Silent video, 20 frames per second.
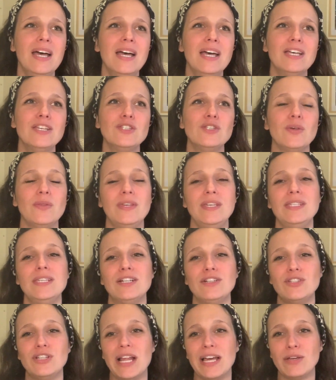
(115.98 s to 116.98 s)
So these are
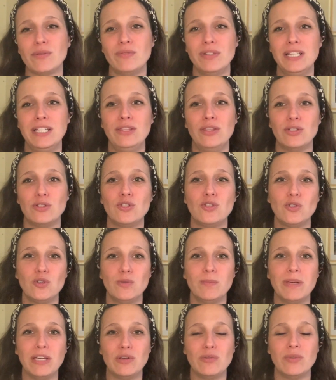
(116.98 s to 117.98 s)
like really the two
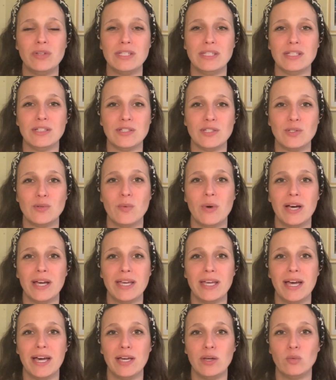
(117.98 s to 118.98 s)
main reasons
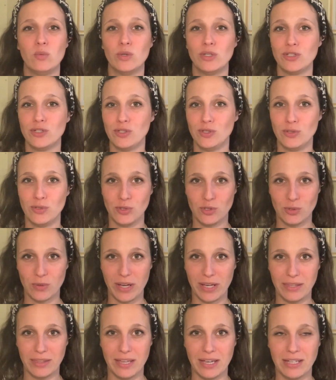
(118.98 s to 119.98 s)
why I wanted to
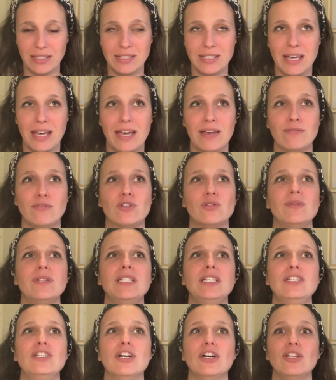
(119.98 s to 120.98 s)
try that. I have
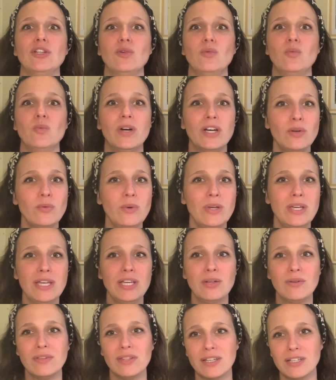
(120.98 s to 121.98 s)
already done 1 week
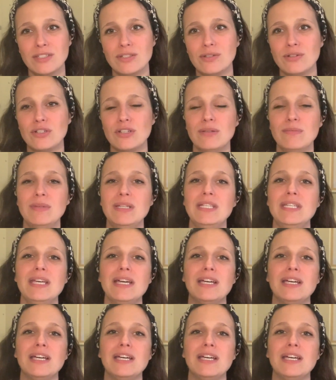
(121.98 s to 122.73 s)
without social media,